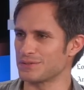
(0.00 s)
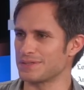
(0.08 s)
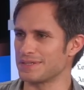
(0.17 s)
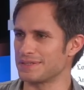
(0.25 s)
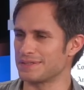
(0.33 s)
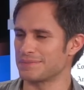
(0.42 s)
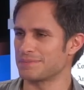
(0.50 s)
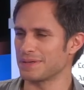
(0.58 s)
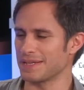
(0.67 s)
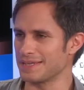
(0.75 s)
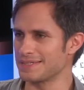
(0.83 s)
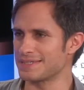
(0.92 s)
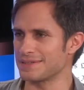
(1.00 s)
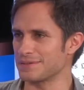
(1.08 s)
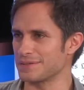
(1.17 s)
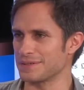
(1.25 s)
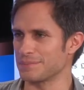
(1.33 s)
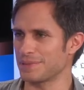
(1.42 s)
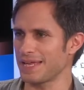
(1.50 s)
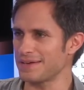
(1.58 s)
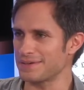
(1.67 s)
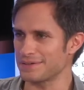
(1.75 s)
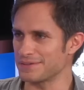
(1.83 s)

just needs a listener and a player,